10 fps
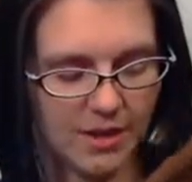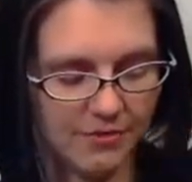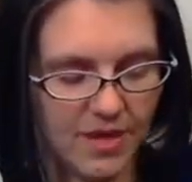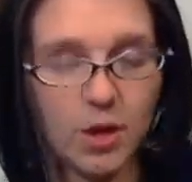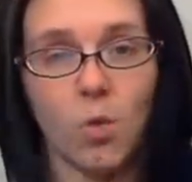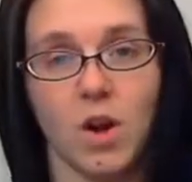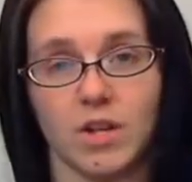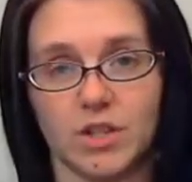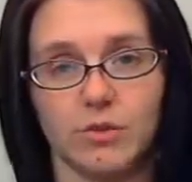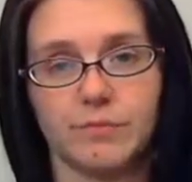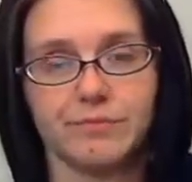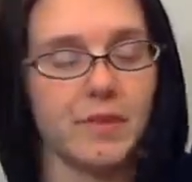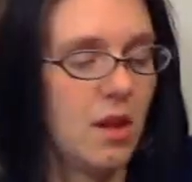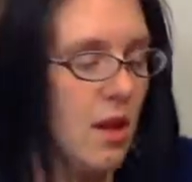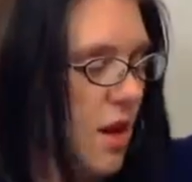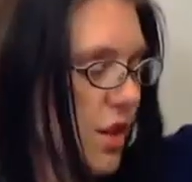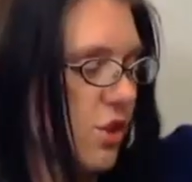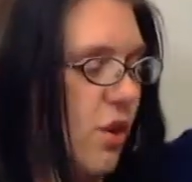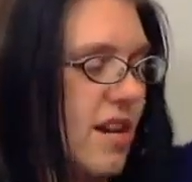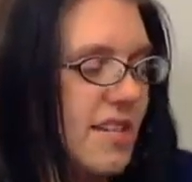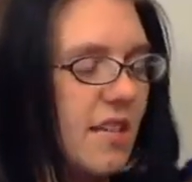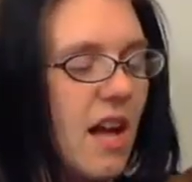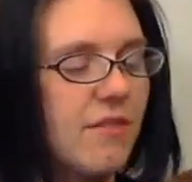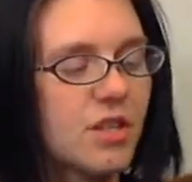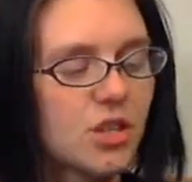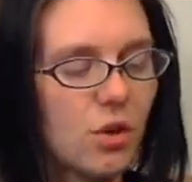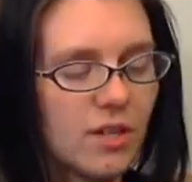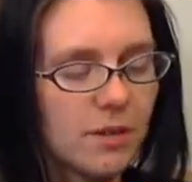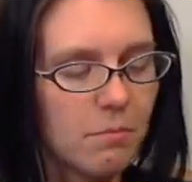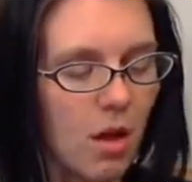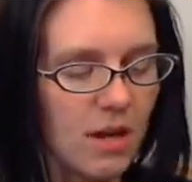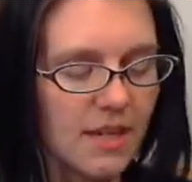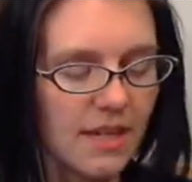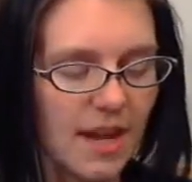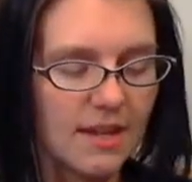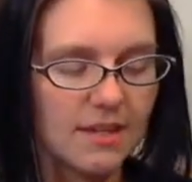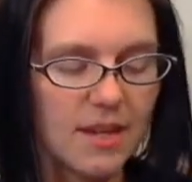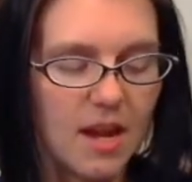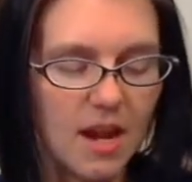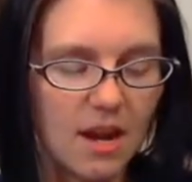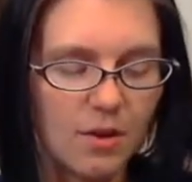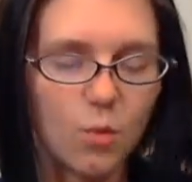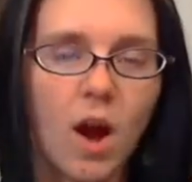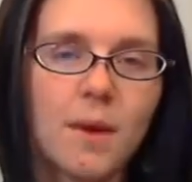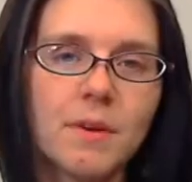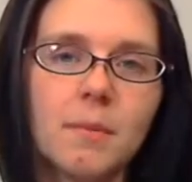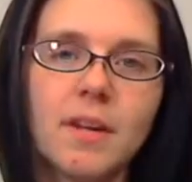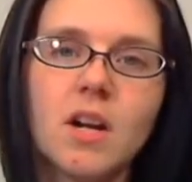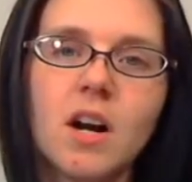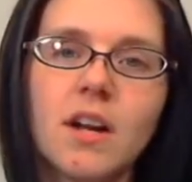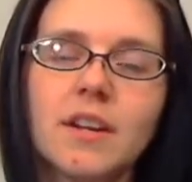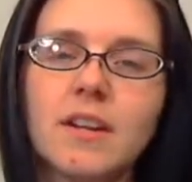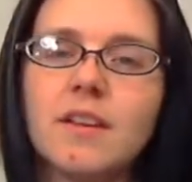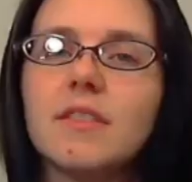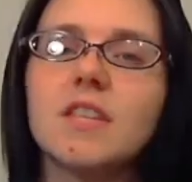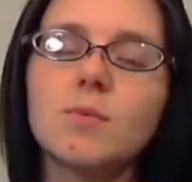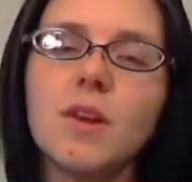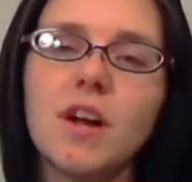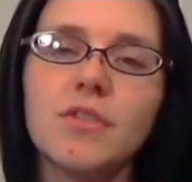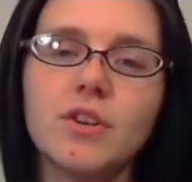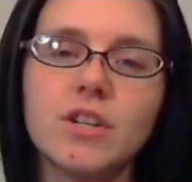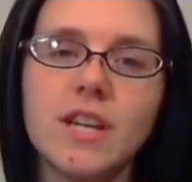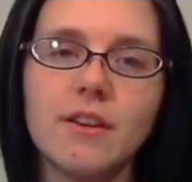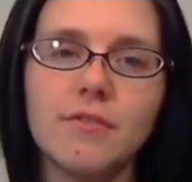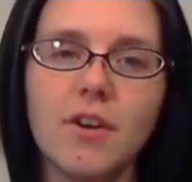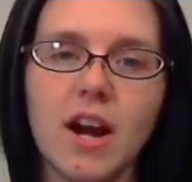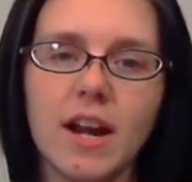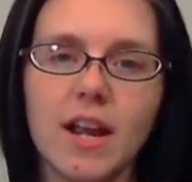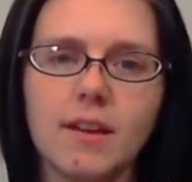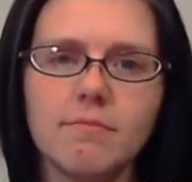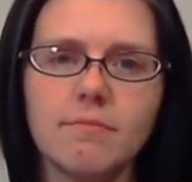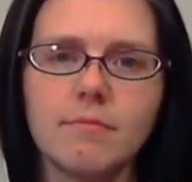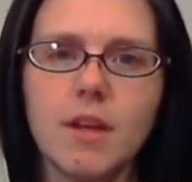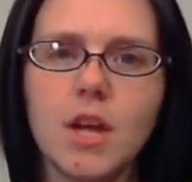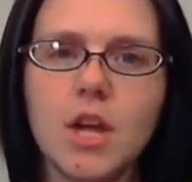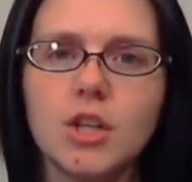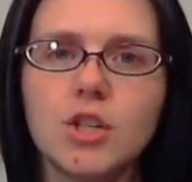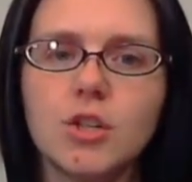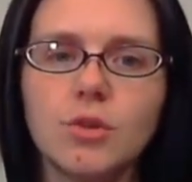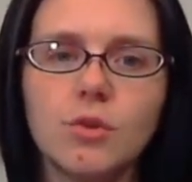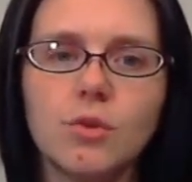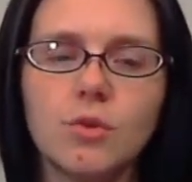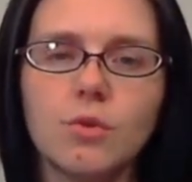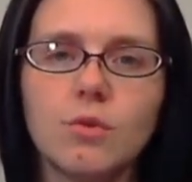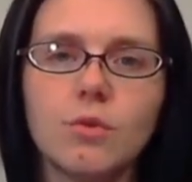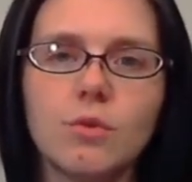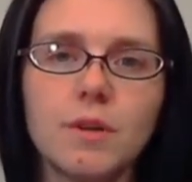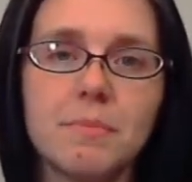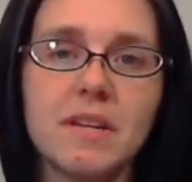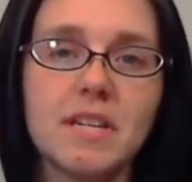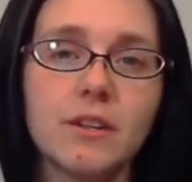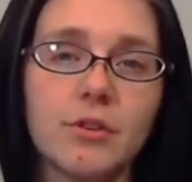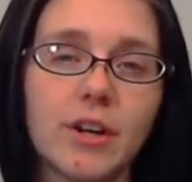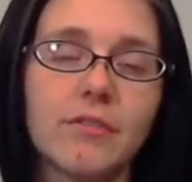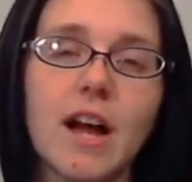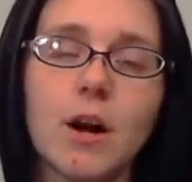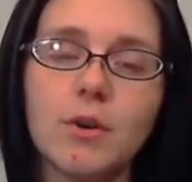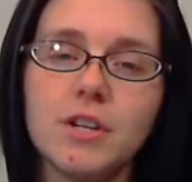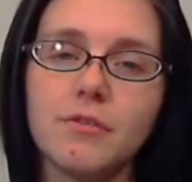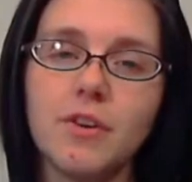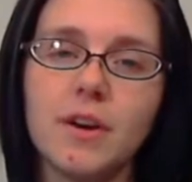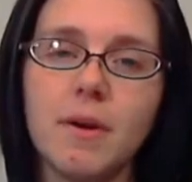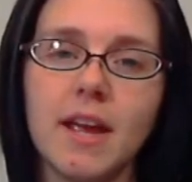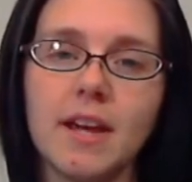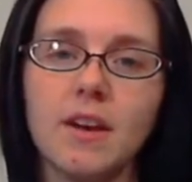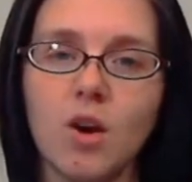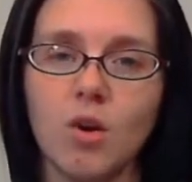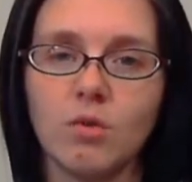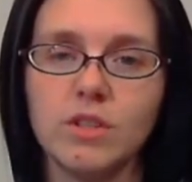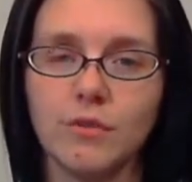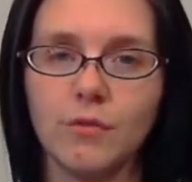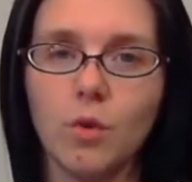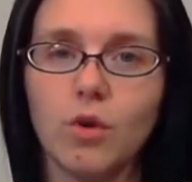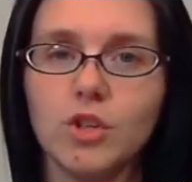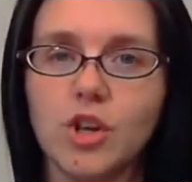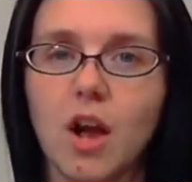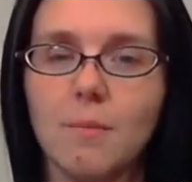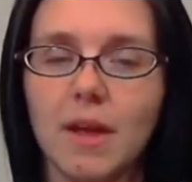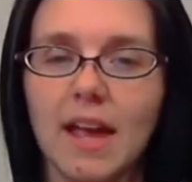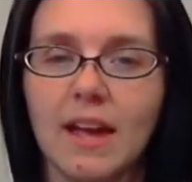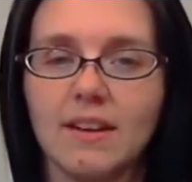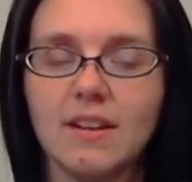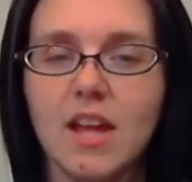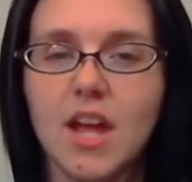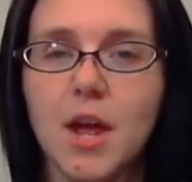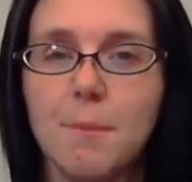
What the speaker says: if they don't want to. So I still haven't soaked it and blocked it yet. I'm going to be gone this week on Thursday and Friday to be delivering flowers. A friend of mine owns a floral shop and